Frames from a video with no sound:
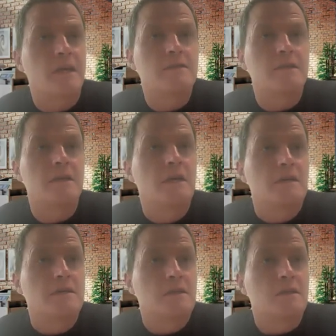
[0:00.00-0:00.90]
the end.
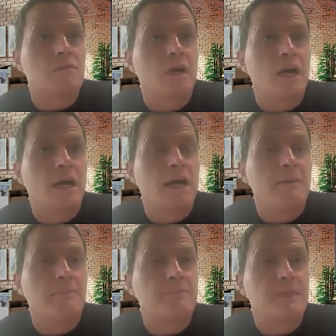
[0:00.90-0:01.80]
So
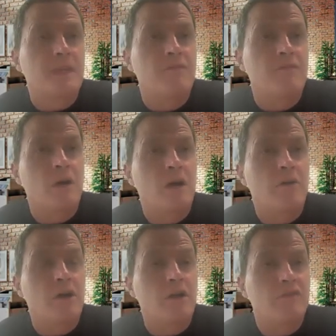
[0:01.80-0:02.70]
if you are
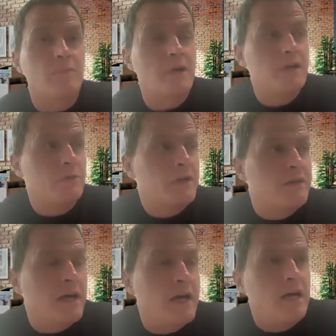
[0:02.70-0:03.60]
at all familiar with
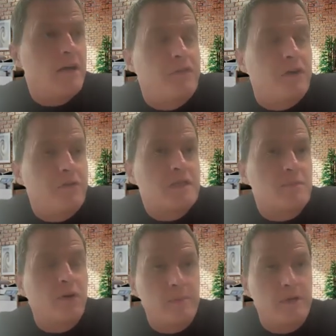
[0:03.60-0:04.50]
Fury
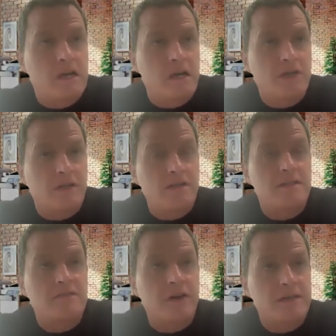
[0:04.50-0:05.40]
deployment logic, this
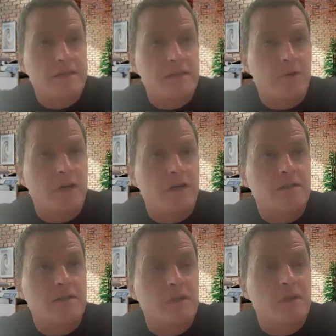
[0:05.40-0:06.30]
is very similar here.
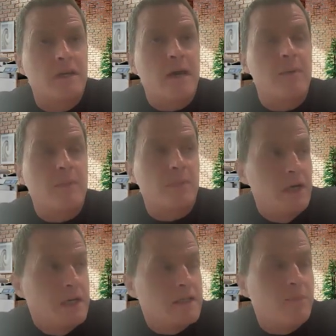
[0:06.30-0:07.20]
So within ABAP
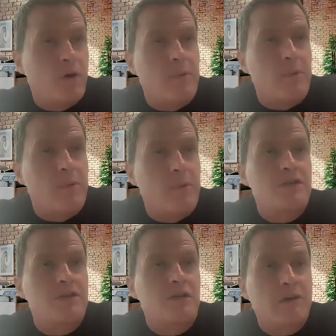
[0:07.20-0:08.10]
deployment logic,
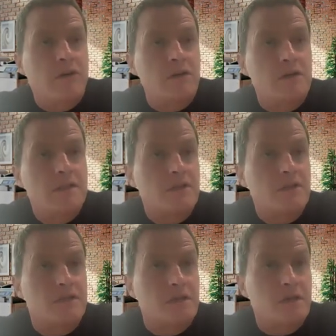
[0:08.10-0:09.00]
we allow customers
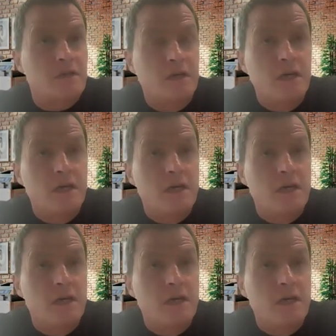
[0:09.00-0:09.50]
to